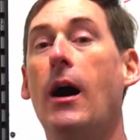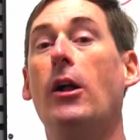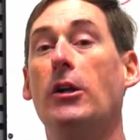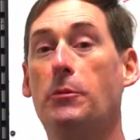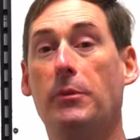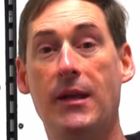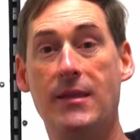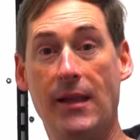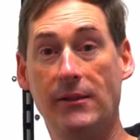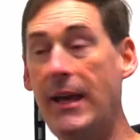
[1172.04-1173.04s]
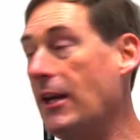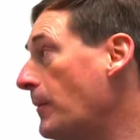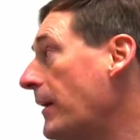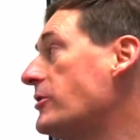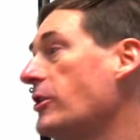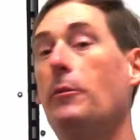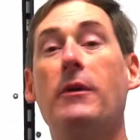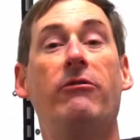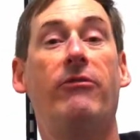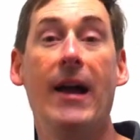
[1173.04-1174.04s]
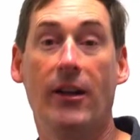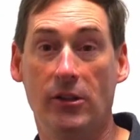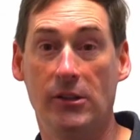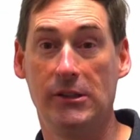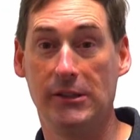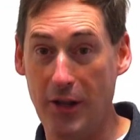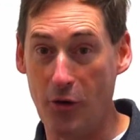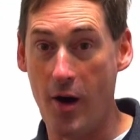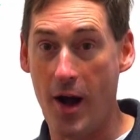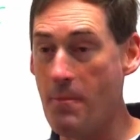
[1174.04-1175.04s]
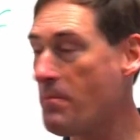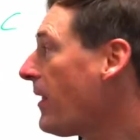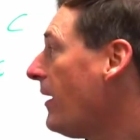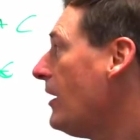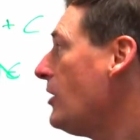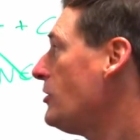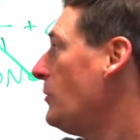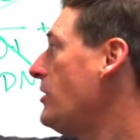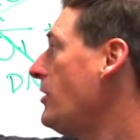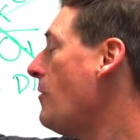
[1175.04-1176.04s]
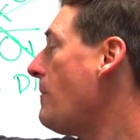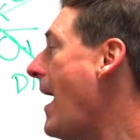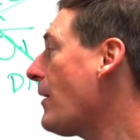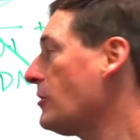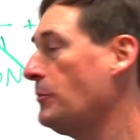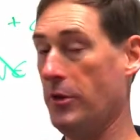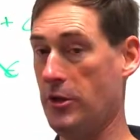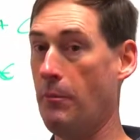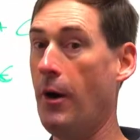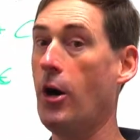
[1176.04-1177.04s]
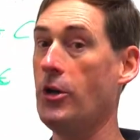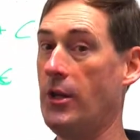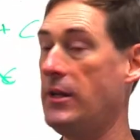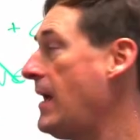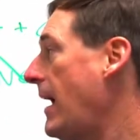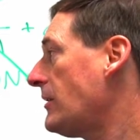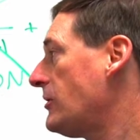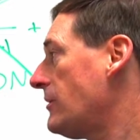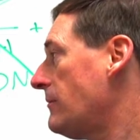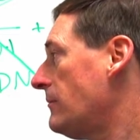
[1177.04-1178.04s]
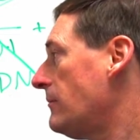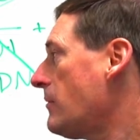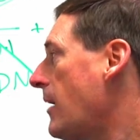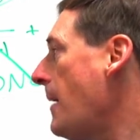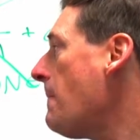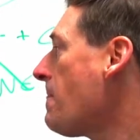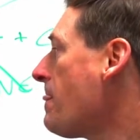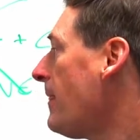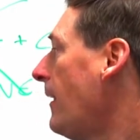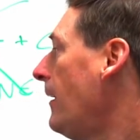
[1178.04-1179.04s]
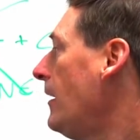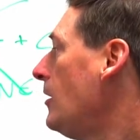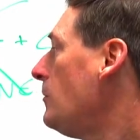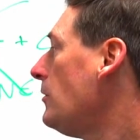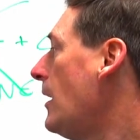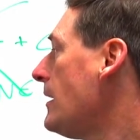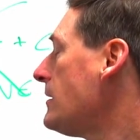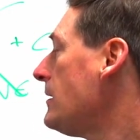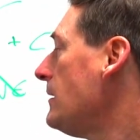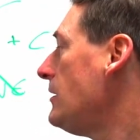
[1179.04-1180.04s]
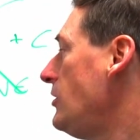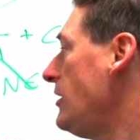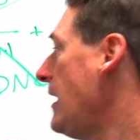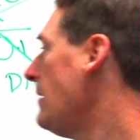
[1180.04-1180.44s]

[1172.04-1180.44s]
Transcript: I'll explain that later because it'll be vital later on. So when you go backwards, put the bars on the x, okay? Plus c.